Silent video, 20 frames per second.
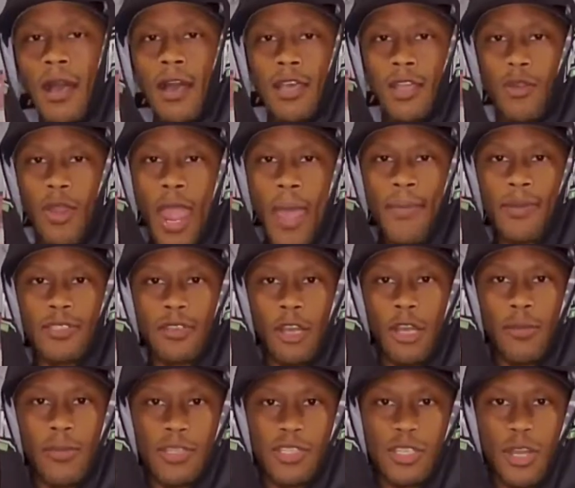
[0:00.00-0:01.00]
grab a
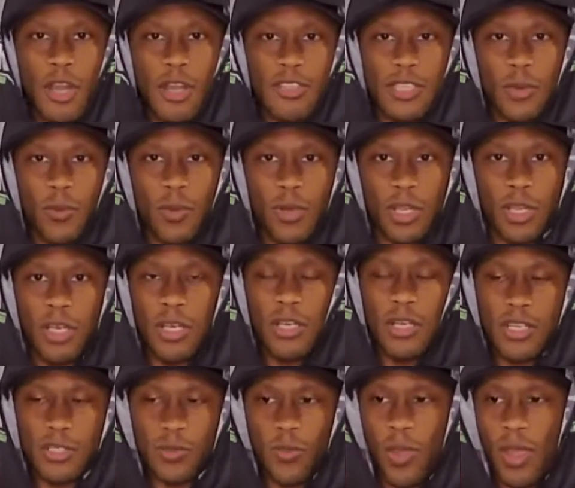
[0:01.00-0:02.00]
tournament jersey with a hood
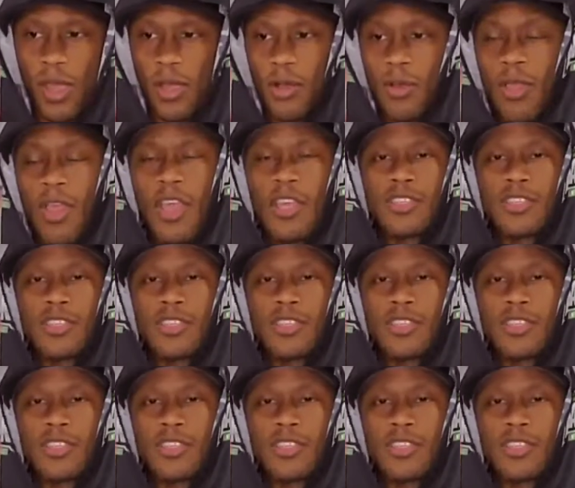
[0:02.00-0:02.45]
as well,